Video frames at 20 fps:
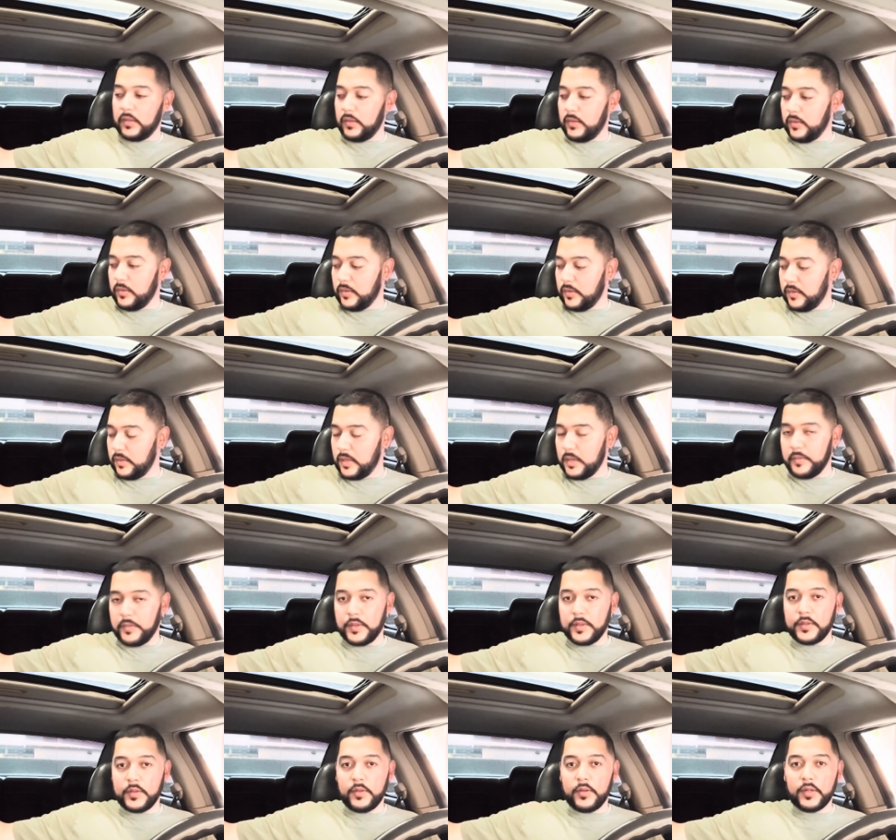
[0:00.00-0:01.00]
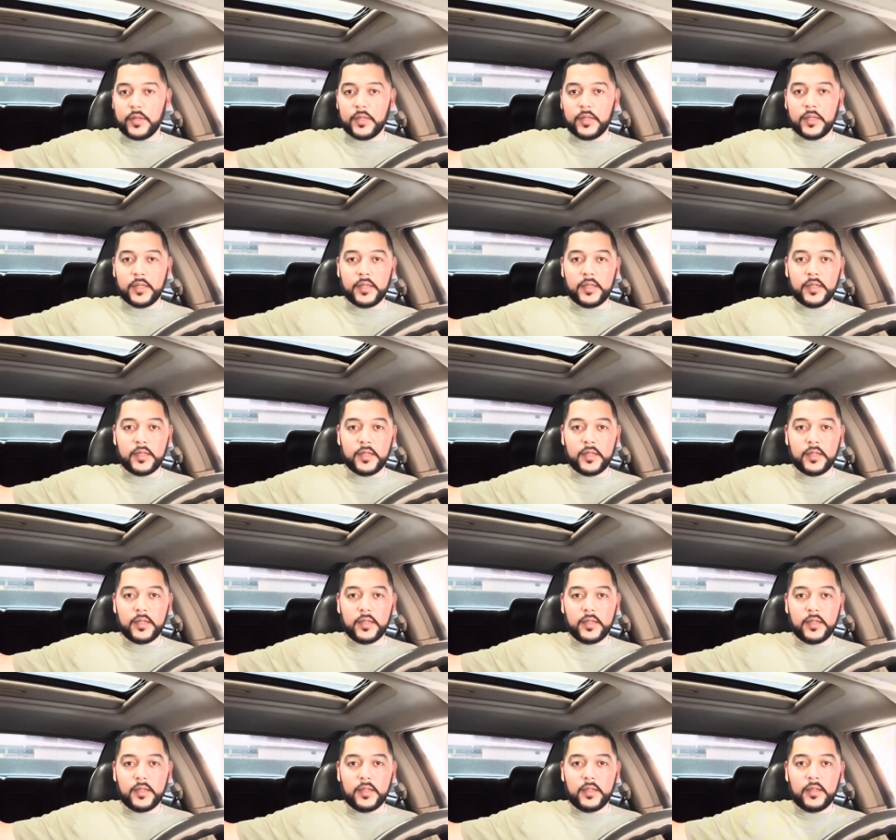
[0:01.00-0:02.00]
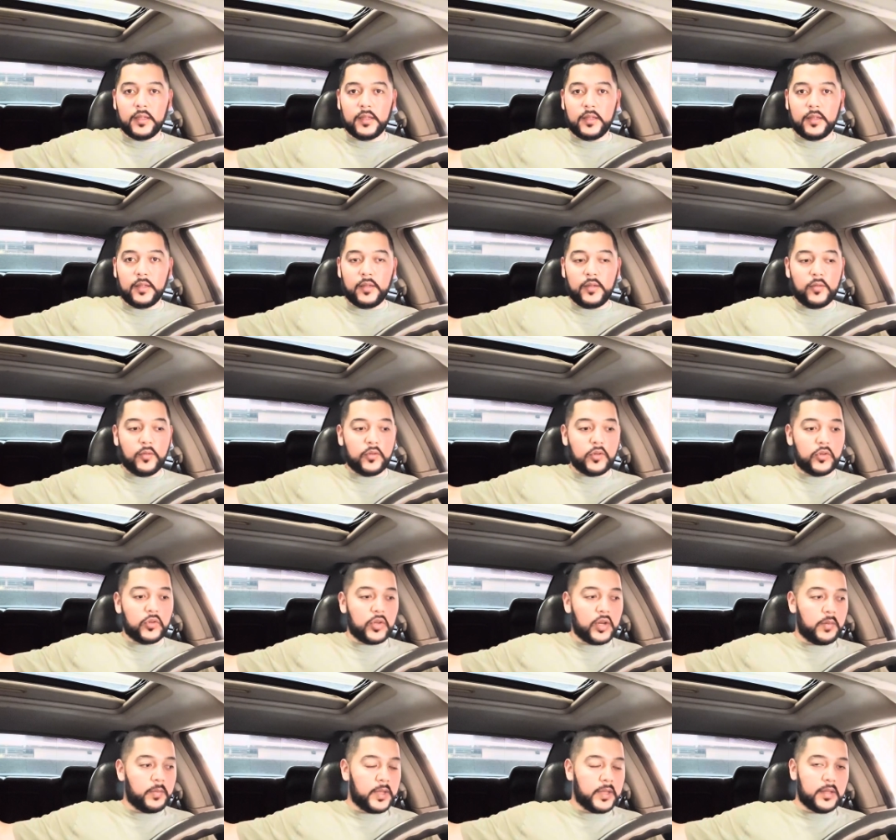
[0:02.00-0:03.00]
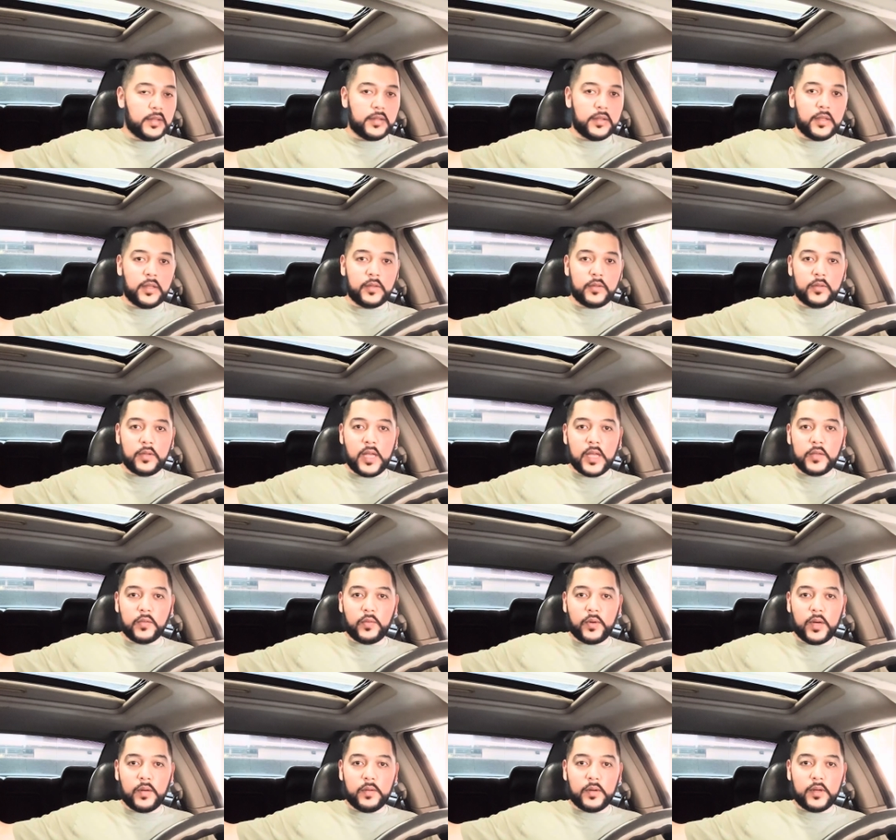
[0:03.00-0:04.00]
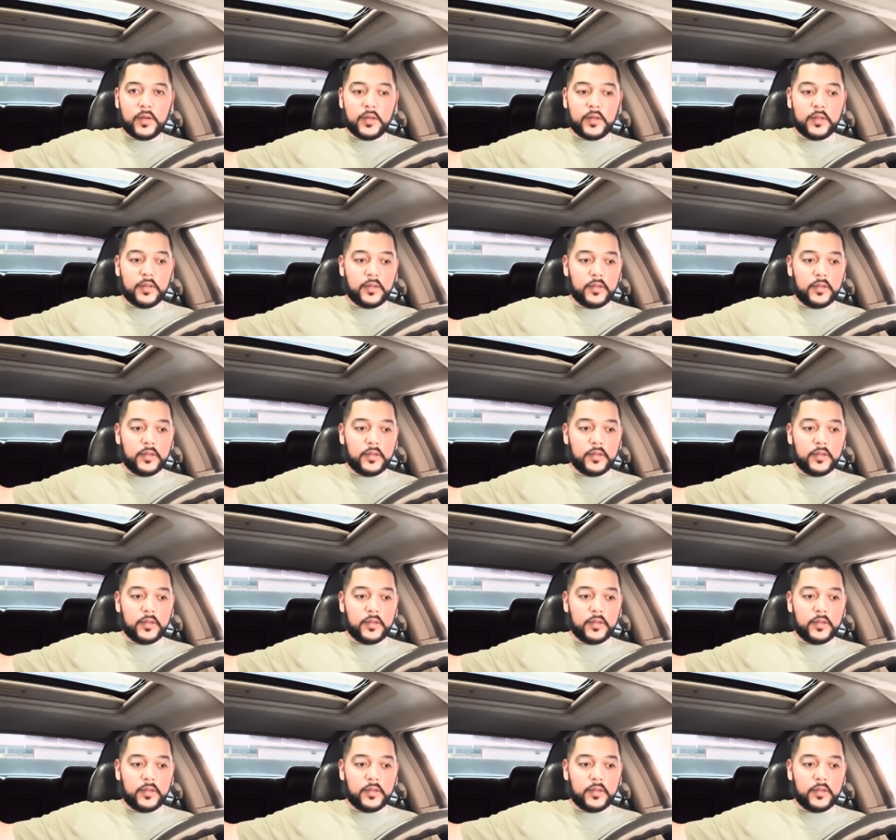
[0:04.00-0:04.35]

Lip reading: You know, everything's still looking good, and you know, just trying to make these things last forever.